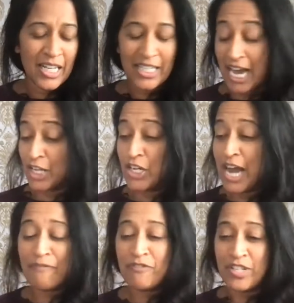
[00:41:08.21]
yeah, you're
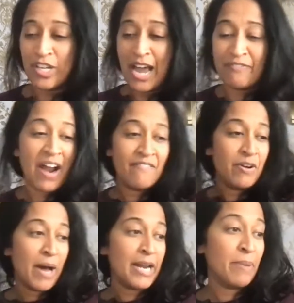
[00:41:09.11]
not you're not for
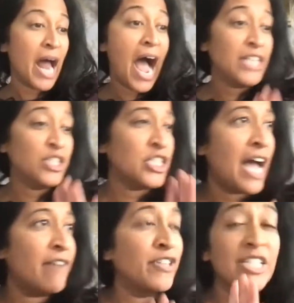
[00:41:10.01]
everybody, but I just
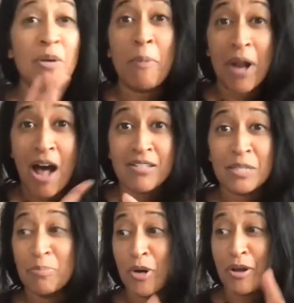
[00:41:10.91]
I feel the same about
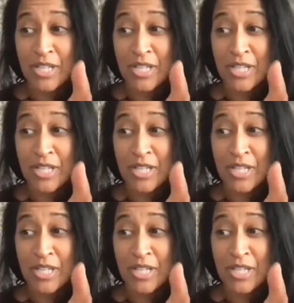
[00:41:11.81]
Allison Bird.